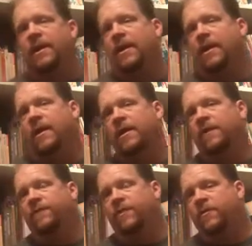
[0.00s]

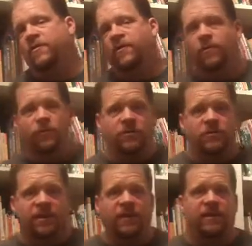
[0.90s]
If there's the
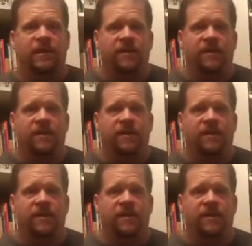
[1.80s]
mus at the